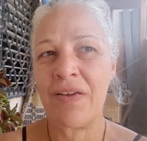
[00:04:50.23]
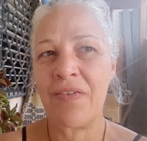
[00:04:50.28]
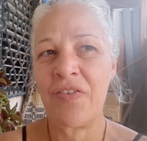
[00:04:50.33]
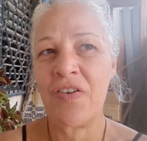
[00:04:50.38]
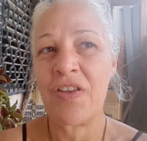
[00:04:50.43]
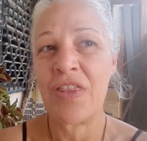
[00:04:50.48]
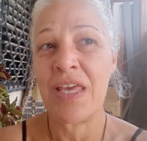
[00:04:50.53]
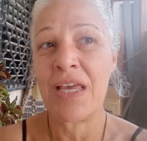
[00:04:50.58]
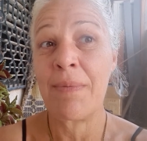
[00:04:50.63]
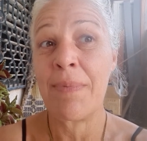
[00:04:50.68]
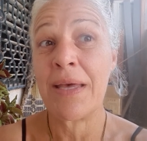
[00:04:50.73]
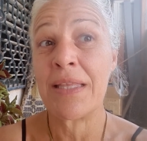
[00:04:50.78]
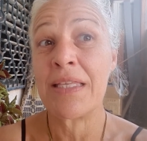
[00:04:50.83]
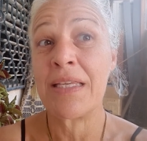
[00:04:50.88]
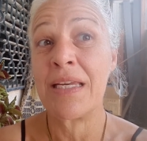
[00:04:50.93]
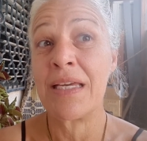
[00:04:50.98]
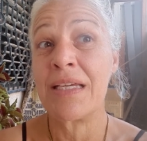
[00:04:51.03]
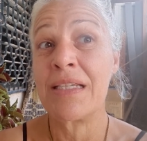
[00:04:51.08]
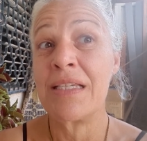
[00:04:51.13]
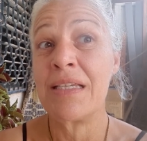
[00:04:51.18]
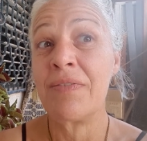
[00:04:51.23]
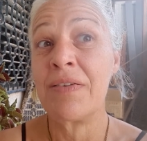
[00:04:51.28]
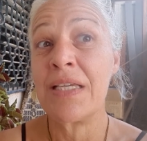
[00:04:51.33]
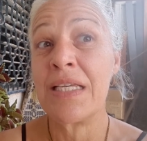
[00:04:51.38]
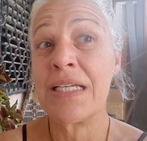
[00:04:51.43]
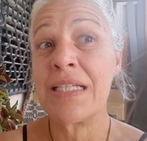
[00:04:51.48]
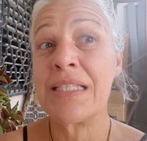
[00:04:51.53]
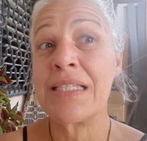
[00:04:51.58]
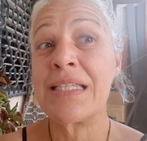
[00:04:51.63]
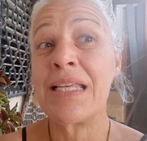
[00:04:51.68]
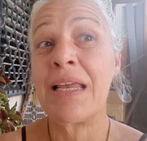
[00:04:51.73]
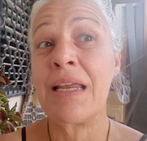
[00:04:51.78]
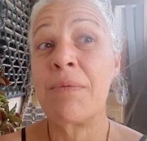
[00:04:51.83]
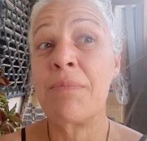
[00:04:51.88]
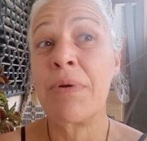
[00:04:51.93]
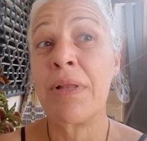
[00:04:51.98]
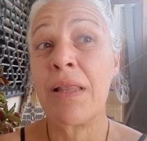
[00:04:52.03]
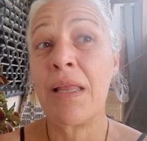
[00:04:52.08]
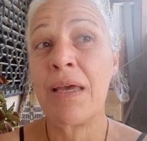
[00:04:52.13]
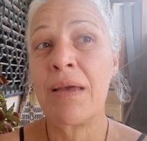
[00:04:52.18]
If you think about the negativity, it's, it,
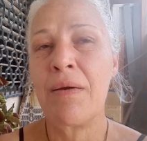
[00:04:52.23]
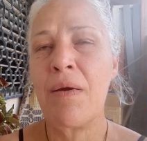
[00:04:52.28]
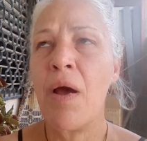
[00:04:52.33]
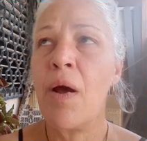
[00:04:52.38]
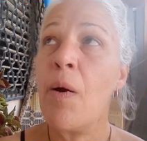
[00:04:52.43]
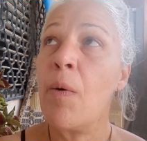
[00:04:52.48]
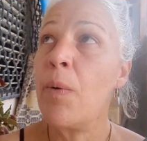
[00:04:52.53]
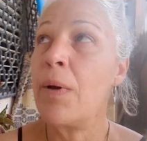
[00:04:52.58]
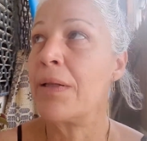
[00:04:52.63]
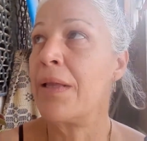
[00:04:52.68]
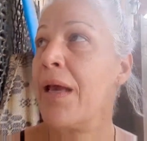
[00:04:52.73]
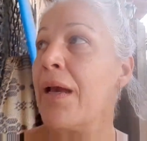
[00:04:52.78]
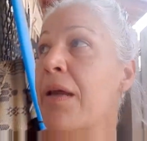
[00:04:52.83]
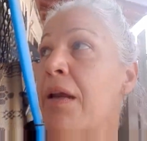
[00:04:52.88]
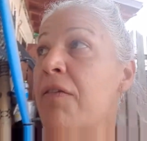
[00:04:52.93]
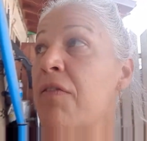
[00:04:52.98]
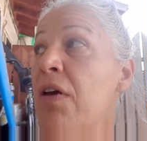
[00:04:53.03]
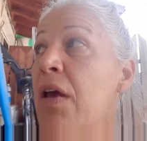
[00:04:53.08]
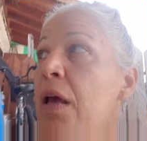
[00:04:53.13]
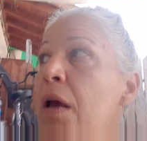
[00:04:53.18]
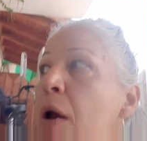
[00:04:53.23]
well, negative.